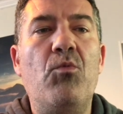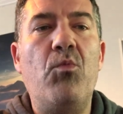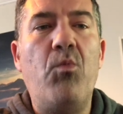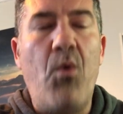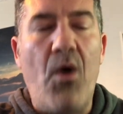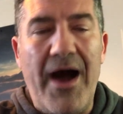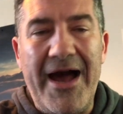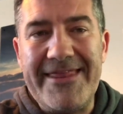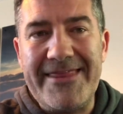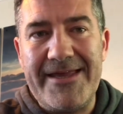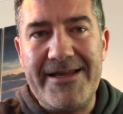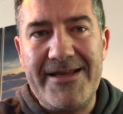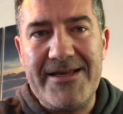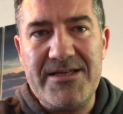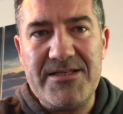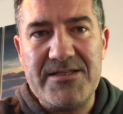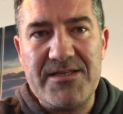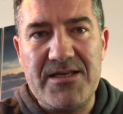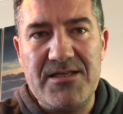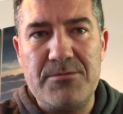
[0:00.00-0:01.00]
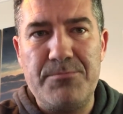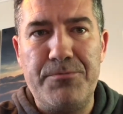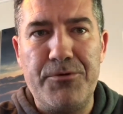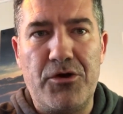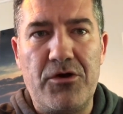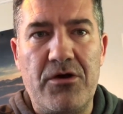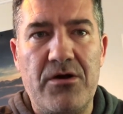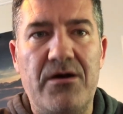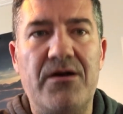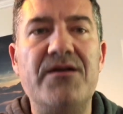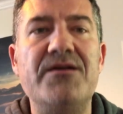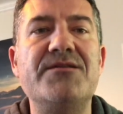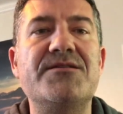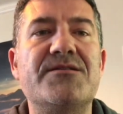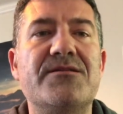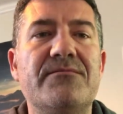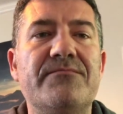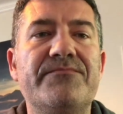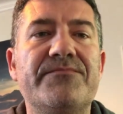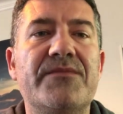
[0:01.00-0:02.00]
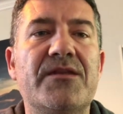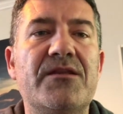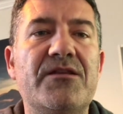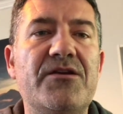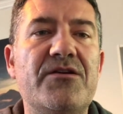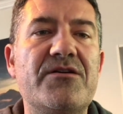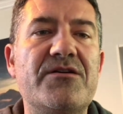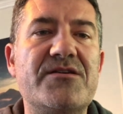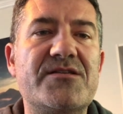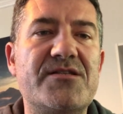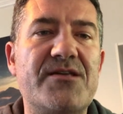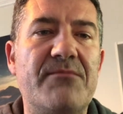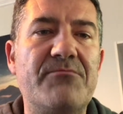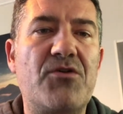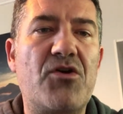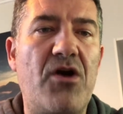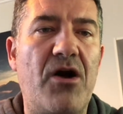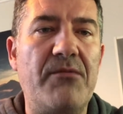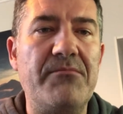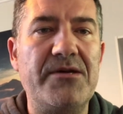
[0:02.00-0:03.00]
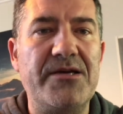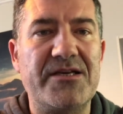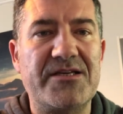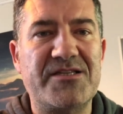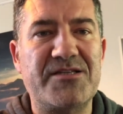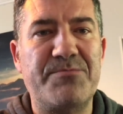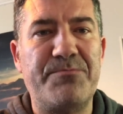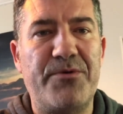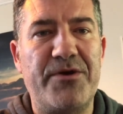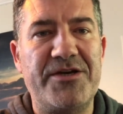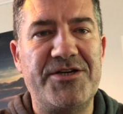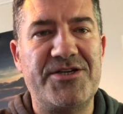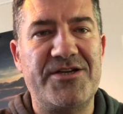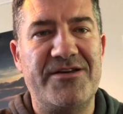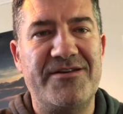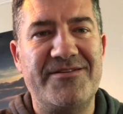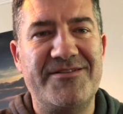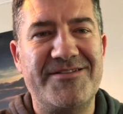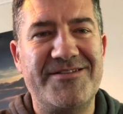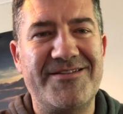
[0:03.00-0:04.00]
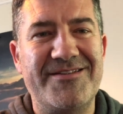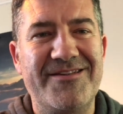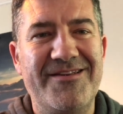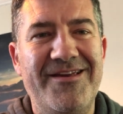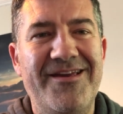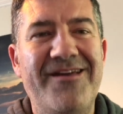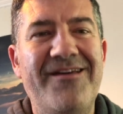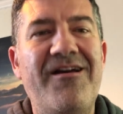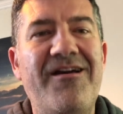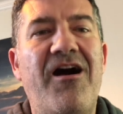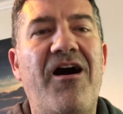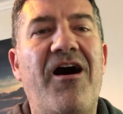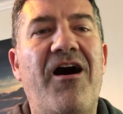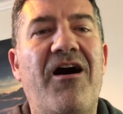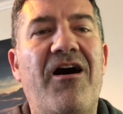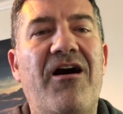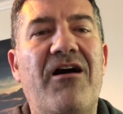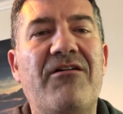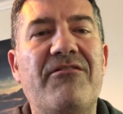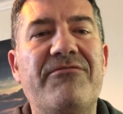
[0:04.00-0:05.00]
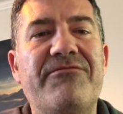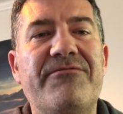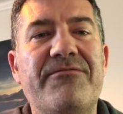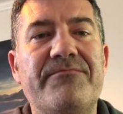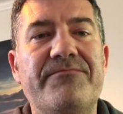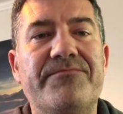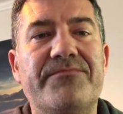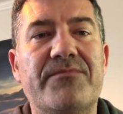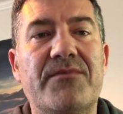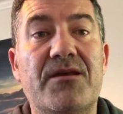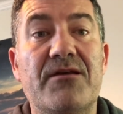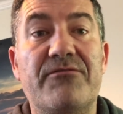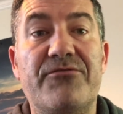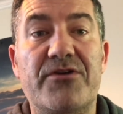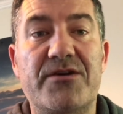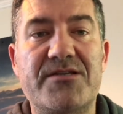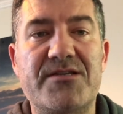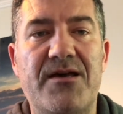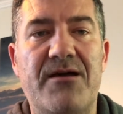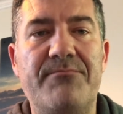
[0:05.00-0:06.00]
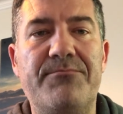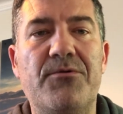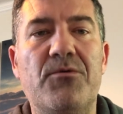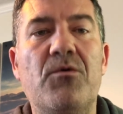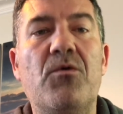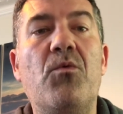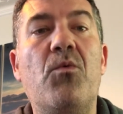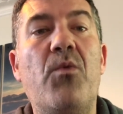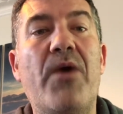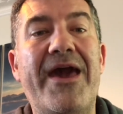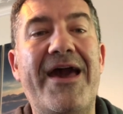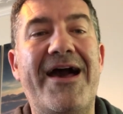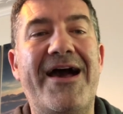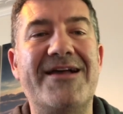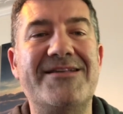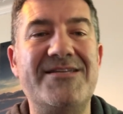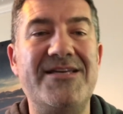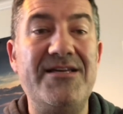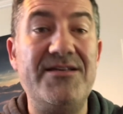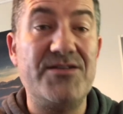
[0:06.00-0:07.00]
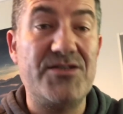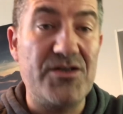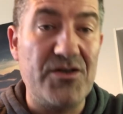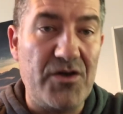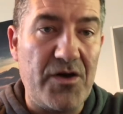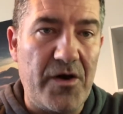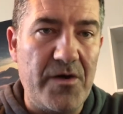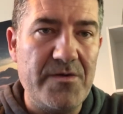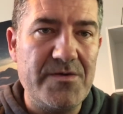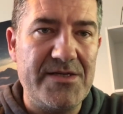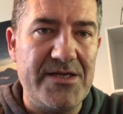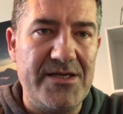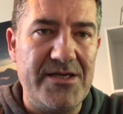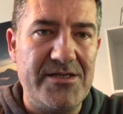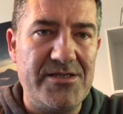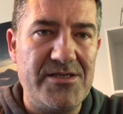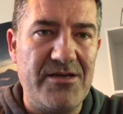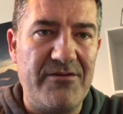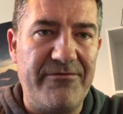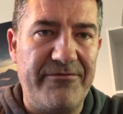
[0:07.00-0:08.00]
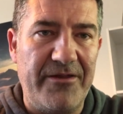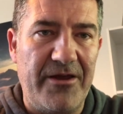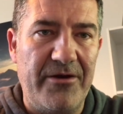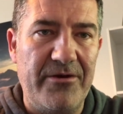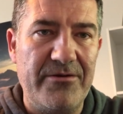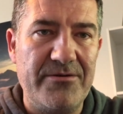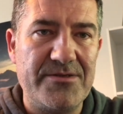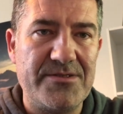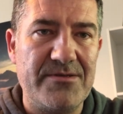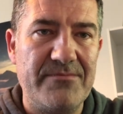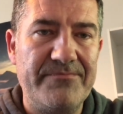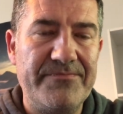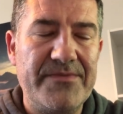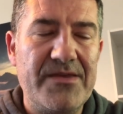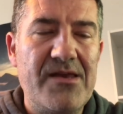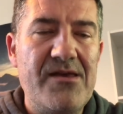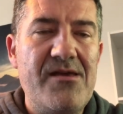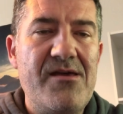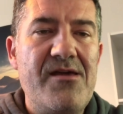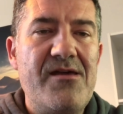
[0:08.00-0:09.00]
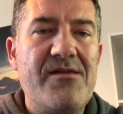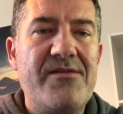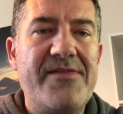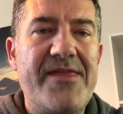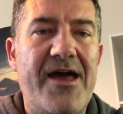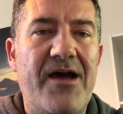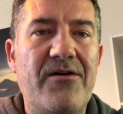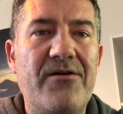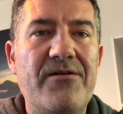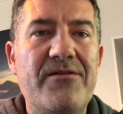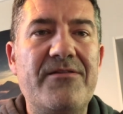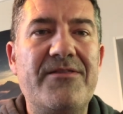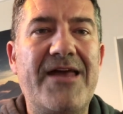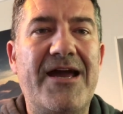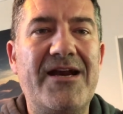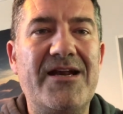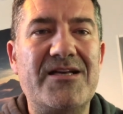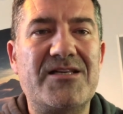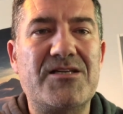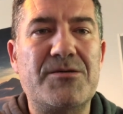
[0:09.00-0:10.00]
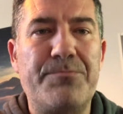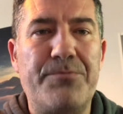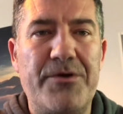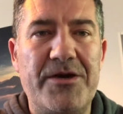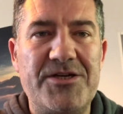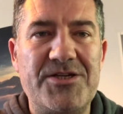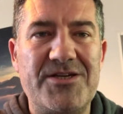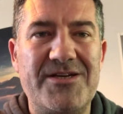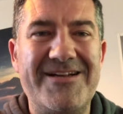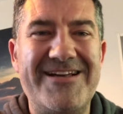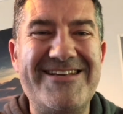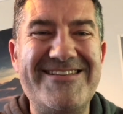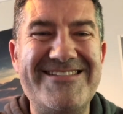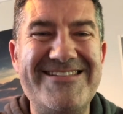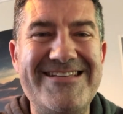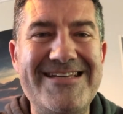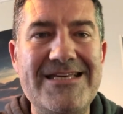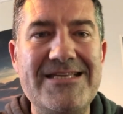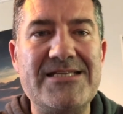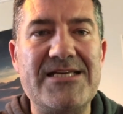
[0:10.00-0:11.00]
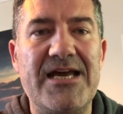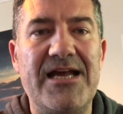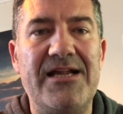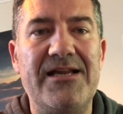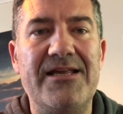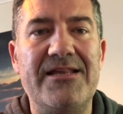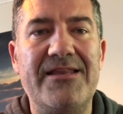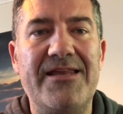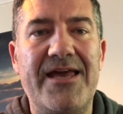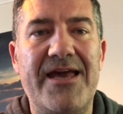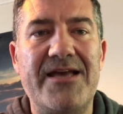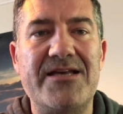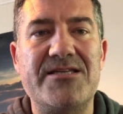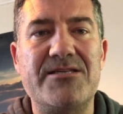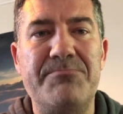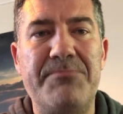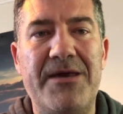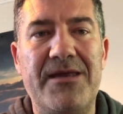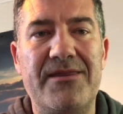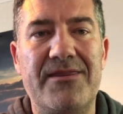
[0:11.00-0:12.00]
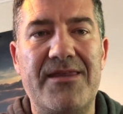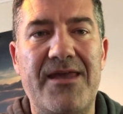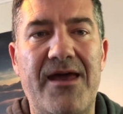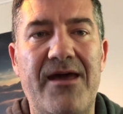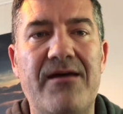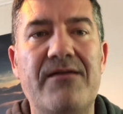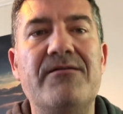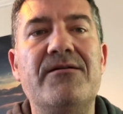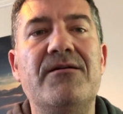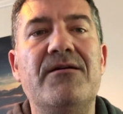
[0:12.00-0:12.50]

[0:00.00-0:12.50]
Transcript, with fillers: Why that is, is because there are some common expressions of, for example, where attention goes, energy flows. Now, that expression is detailing the aspect that